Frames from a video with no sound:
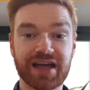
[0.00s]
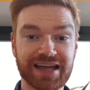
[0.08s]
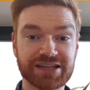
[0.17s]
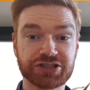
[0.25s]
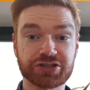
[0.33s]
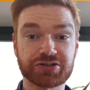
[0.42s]

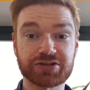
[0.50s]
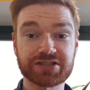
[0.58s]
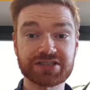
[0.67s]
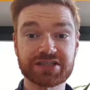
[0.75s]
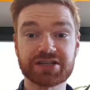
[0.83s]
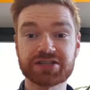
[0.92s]
In
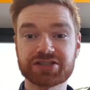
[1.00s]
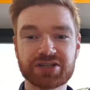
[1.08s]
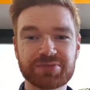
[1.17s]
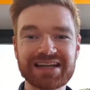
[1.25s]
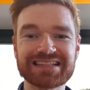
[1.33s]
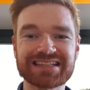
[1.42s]
short,
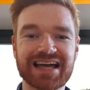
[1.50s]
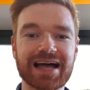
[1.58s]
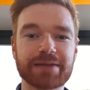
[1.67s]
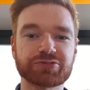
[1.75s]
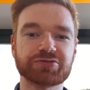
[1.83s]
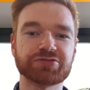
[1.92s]
too many
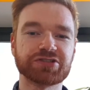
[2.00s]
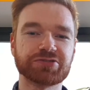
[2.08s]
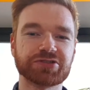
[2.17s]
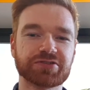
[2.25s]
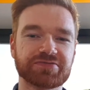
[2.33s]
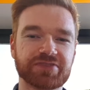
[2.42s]
tabs
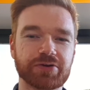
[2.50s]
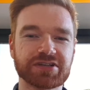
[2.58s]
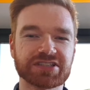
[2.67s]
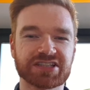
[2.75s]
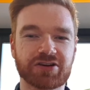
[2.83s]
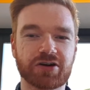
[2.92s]
reduce your
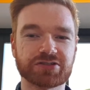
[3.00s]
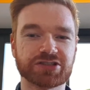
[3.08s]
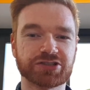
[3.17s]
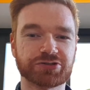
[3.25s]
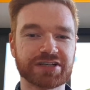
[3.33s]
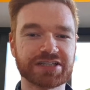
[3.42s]
focus and
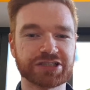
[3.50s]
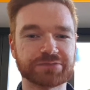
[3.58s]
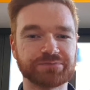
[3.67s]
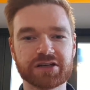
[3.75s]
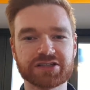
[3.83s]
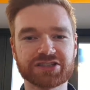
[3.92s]
concentration.